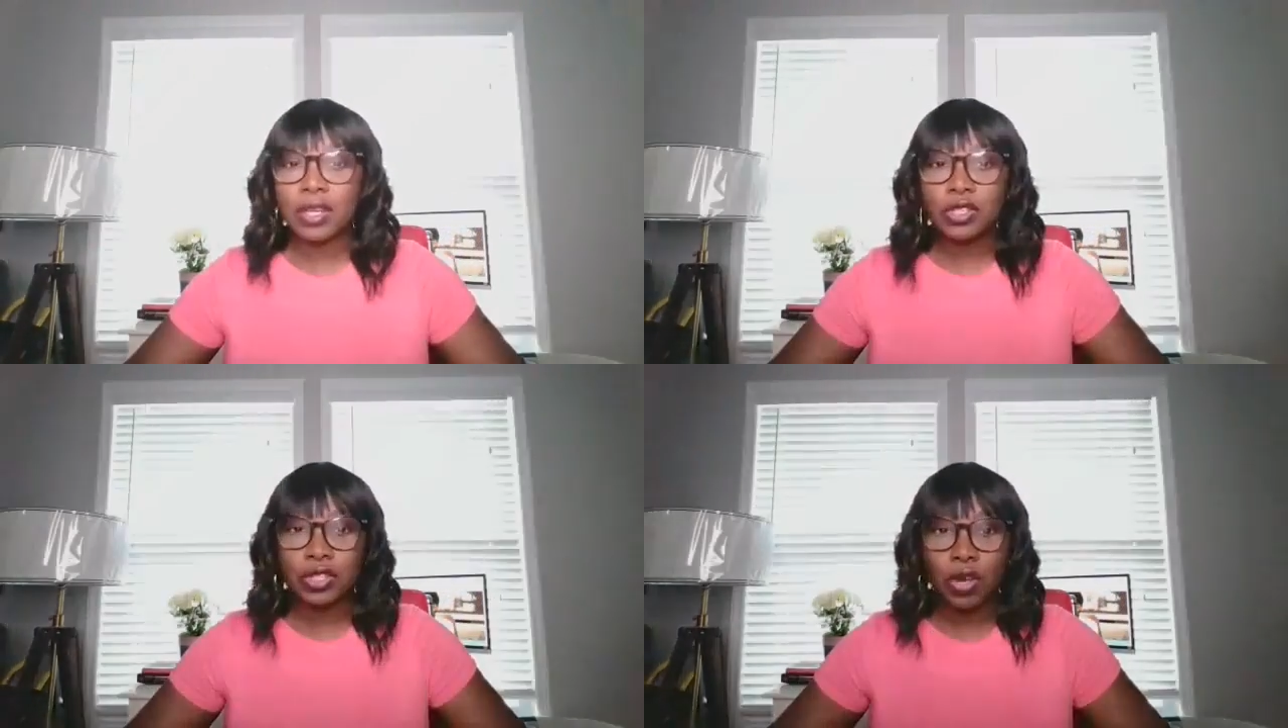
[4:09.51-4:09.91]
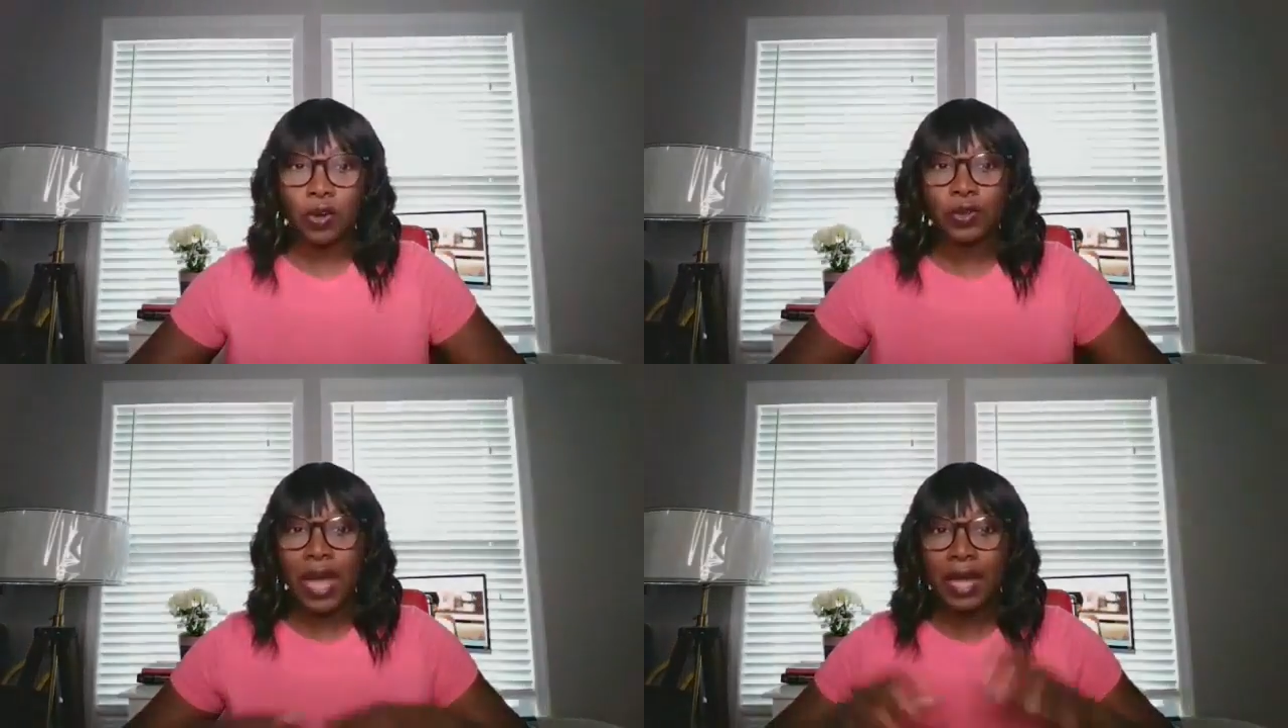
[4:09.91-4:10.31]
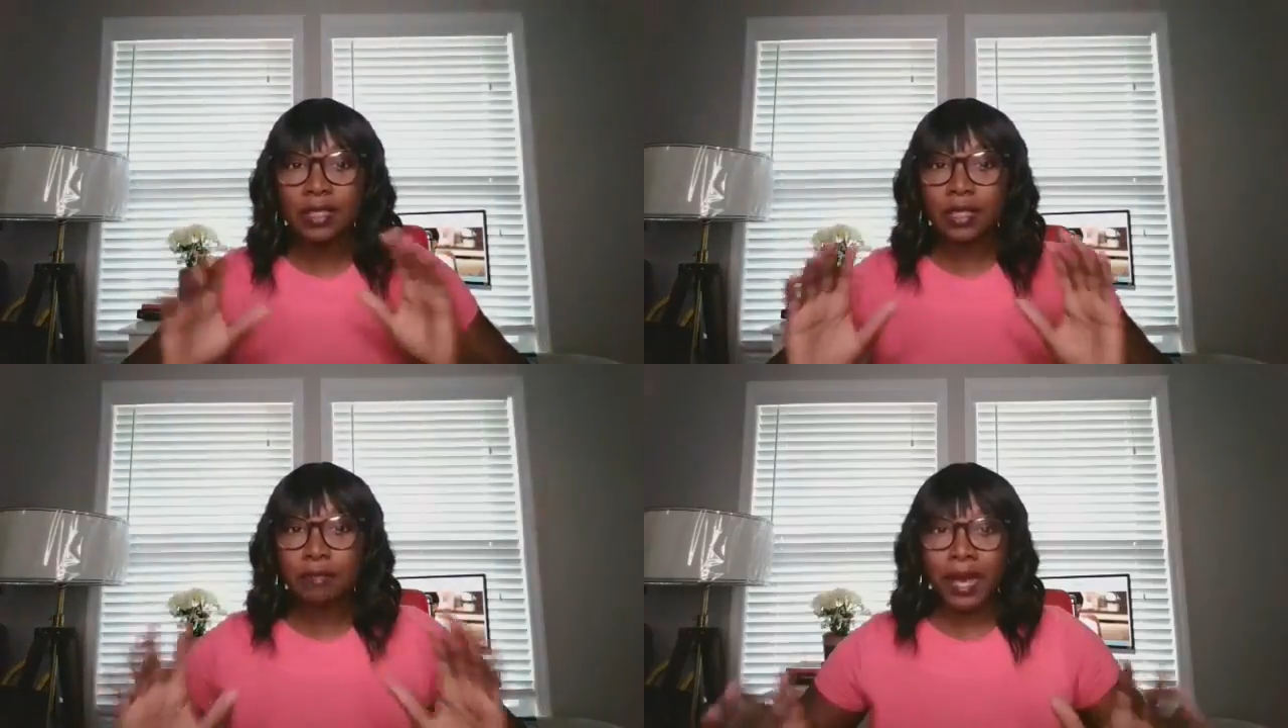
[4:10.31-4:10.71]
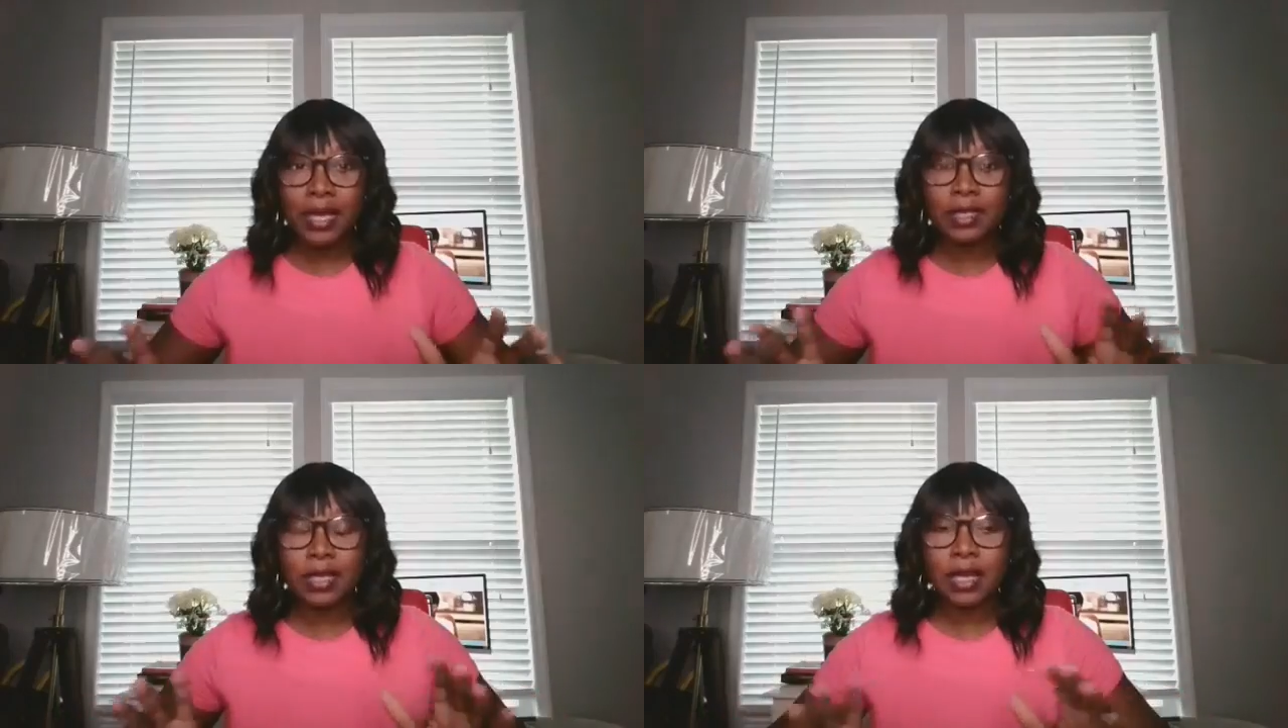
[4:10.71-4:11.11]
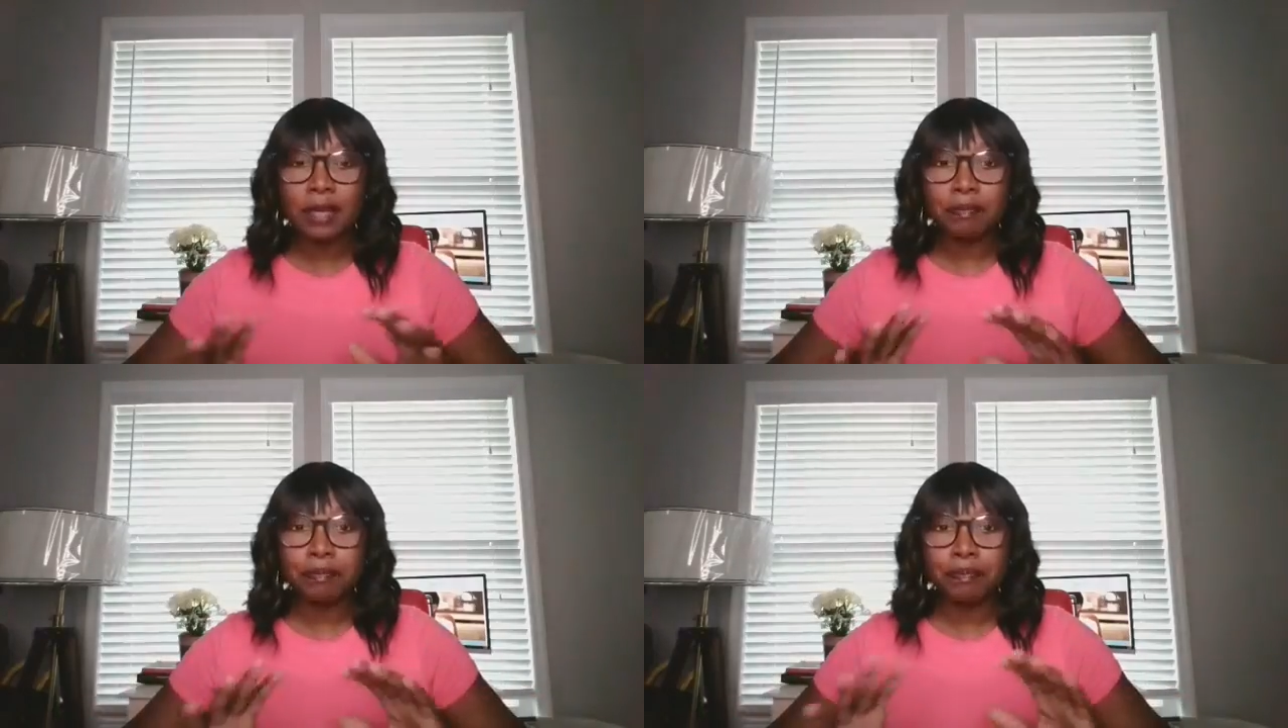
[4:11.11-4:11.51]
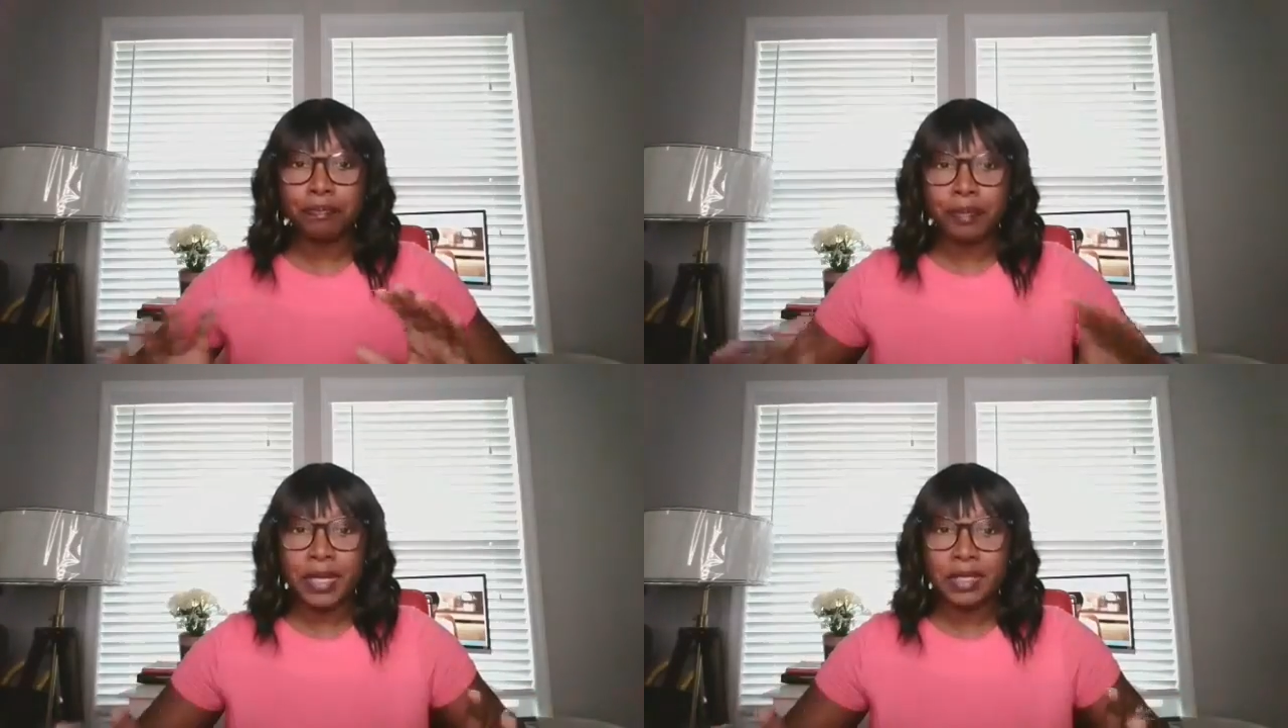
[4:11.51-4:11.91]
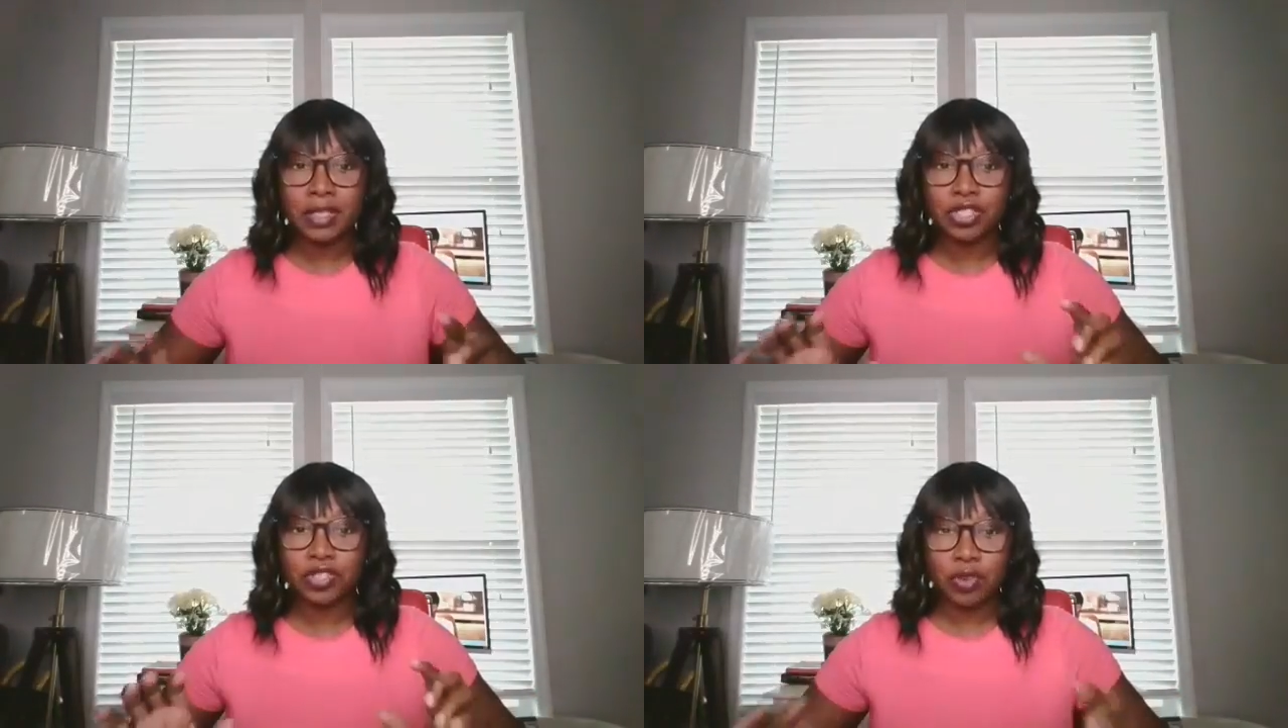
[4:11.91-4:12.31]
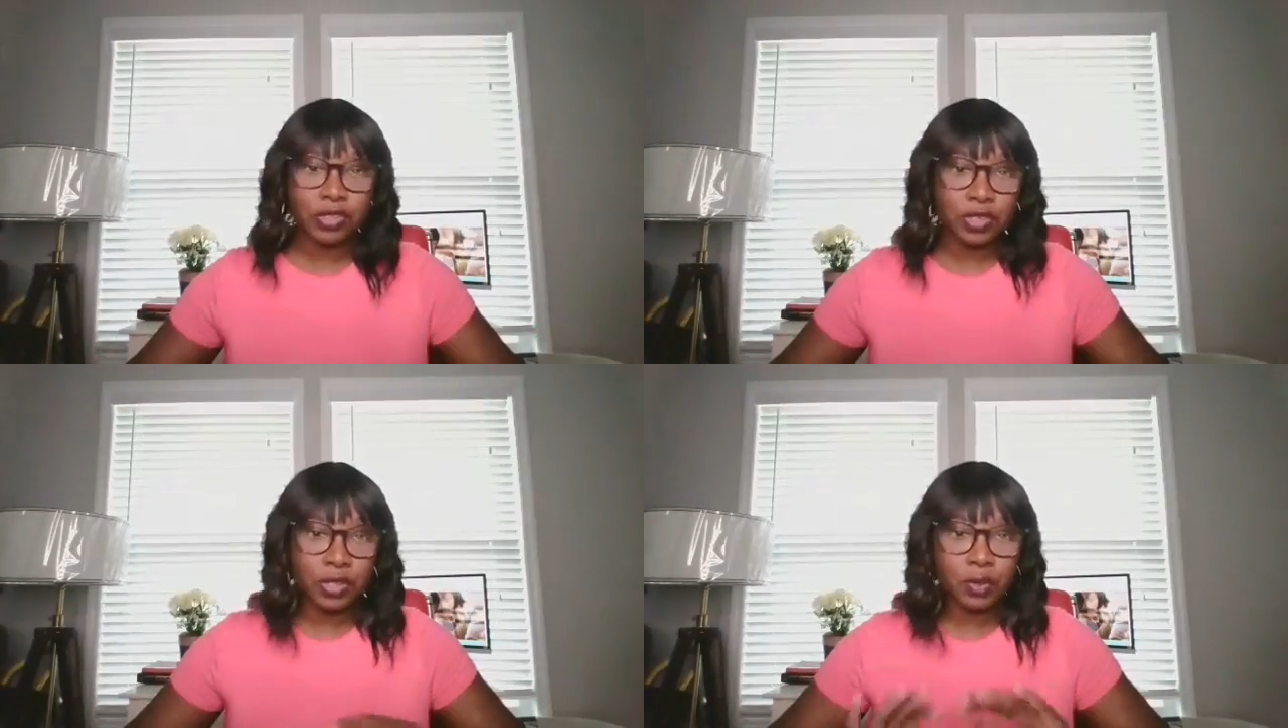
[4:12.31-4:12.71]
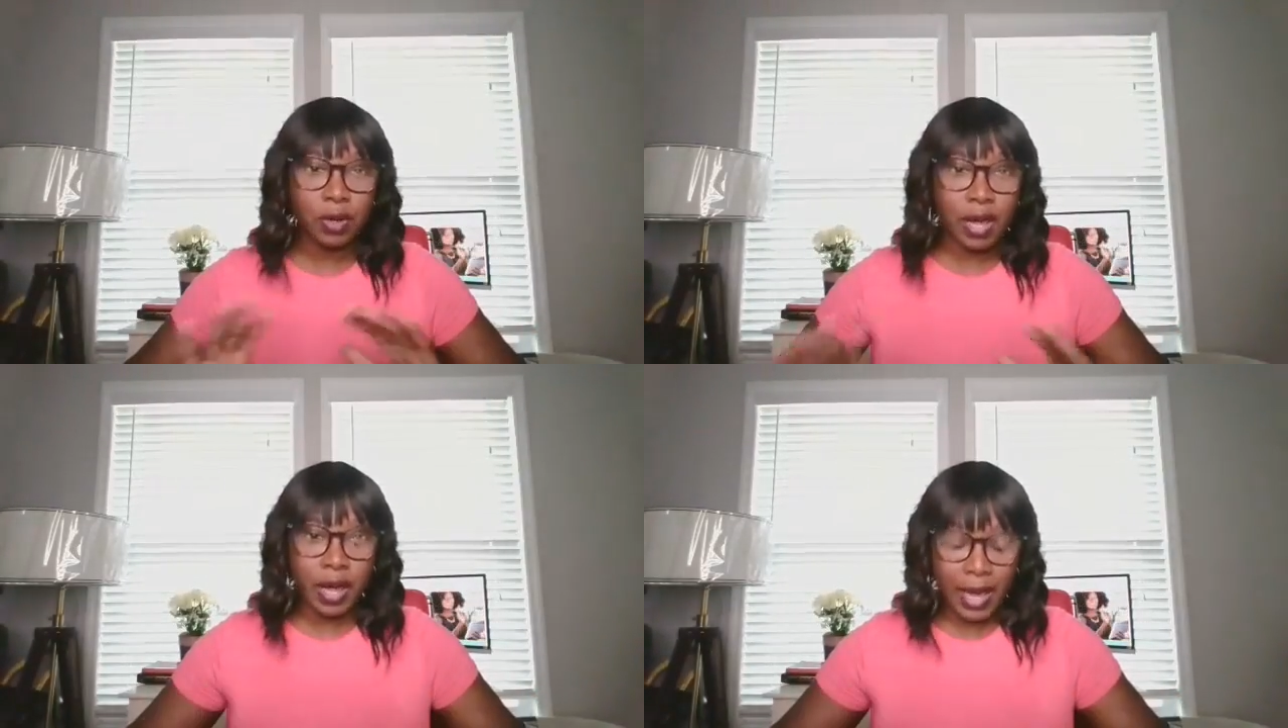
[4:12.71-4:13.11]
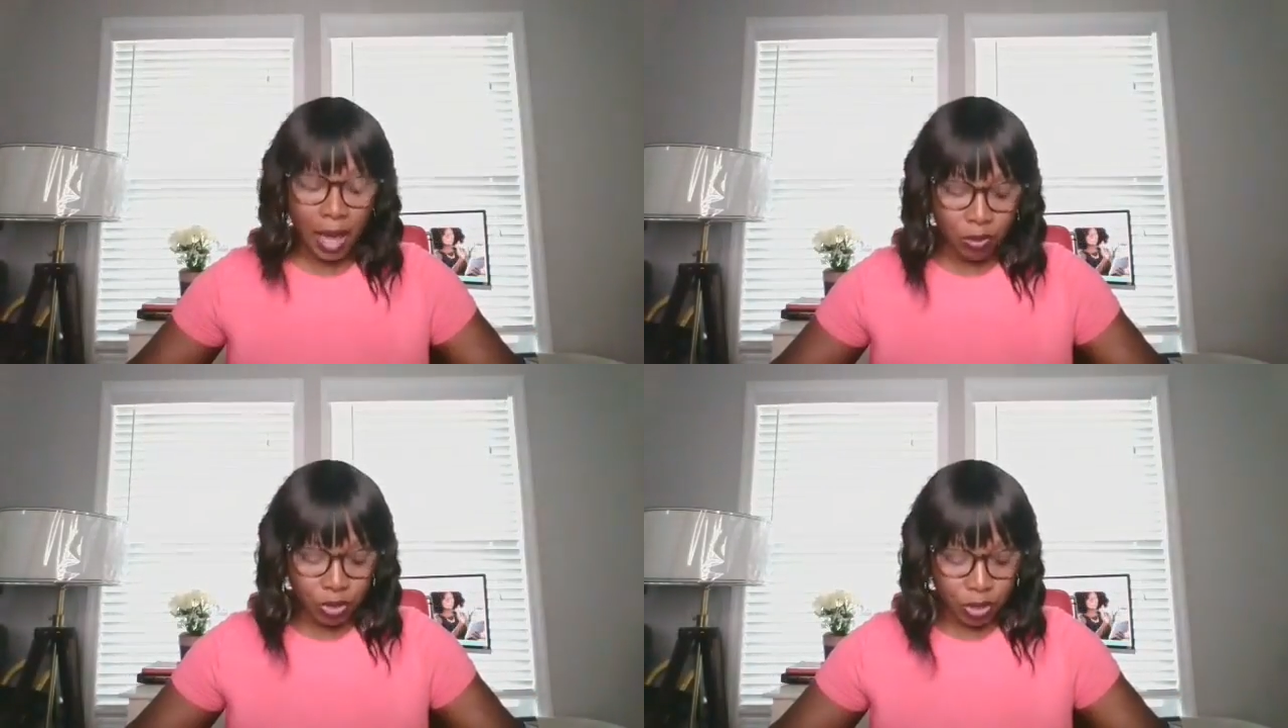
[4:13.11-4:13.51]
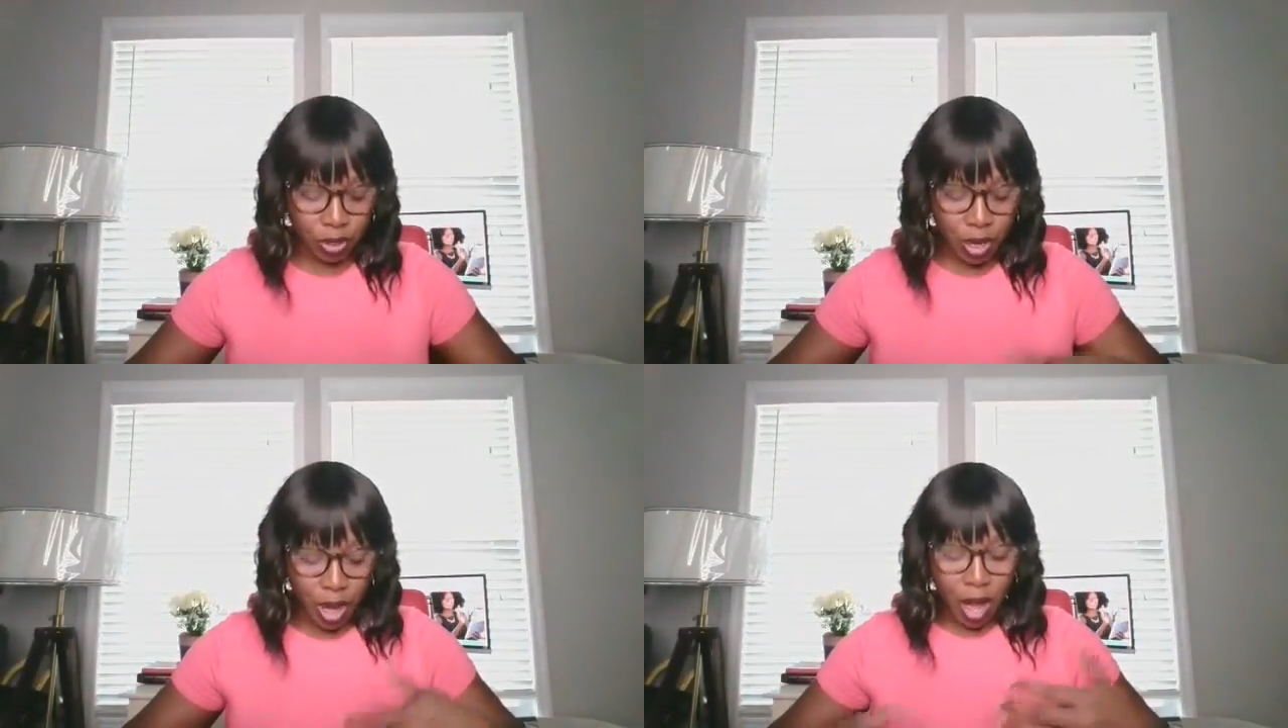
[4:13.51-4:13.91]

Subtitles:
So that's the basic business structure you will encounter.